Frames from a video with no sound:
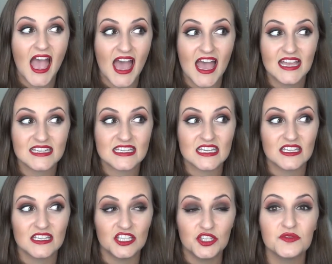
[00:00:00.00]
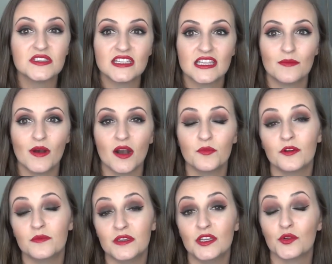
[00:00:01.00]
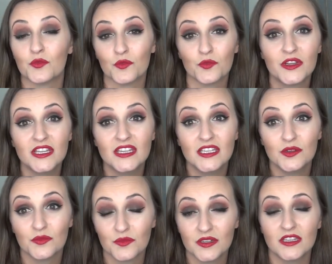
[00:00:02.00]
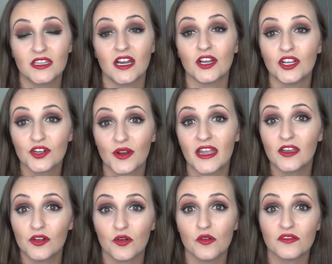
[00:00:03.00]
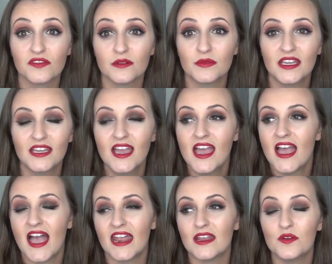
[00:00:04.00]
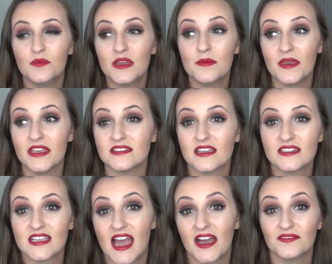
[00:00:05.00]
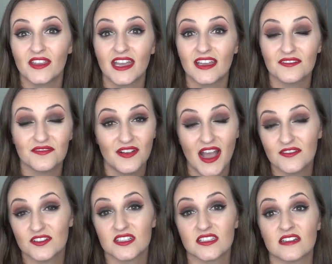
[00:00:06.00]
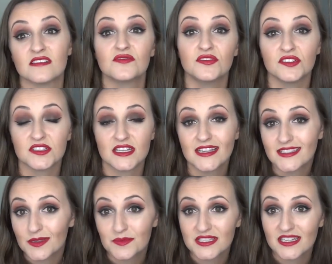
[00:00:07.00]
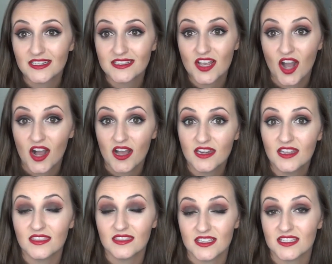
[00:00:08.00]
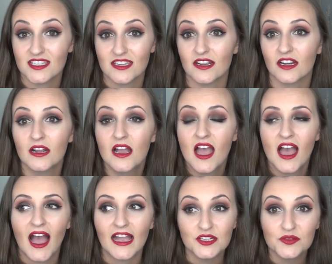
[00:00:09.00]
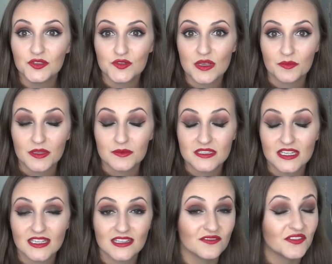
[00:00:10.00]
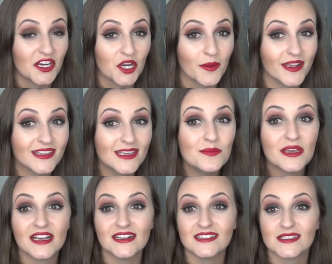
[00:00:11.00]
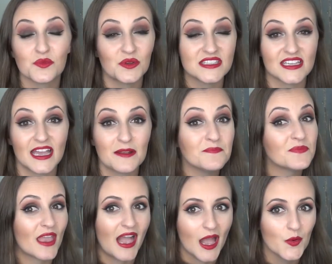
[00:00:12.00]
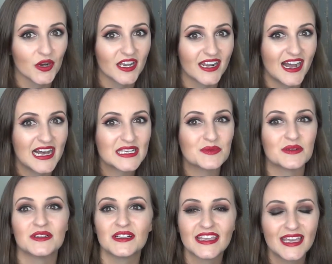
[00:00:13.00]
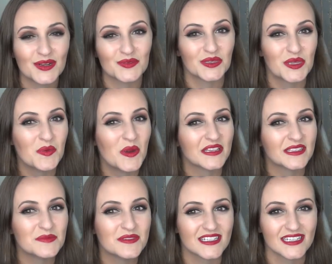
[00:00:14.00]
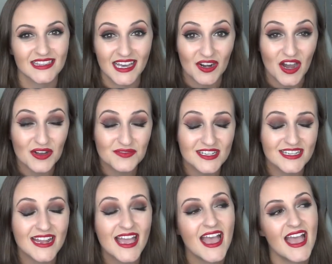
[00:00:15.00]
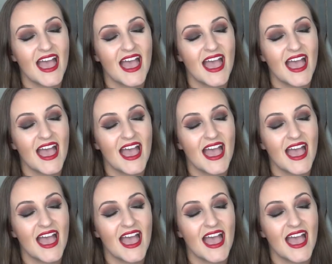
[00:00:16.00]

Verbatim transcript: And using them up would be really, really a great goal for me. And it would be amazing to have like five or six full-size lipsticks gone this year. I don't use up lipstick very quickly because, once again, I work at a hospital. I can't really wear lipstick that often.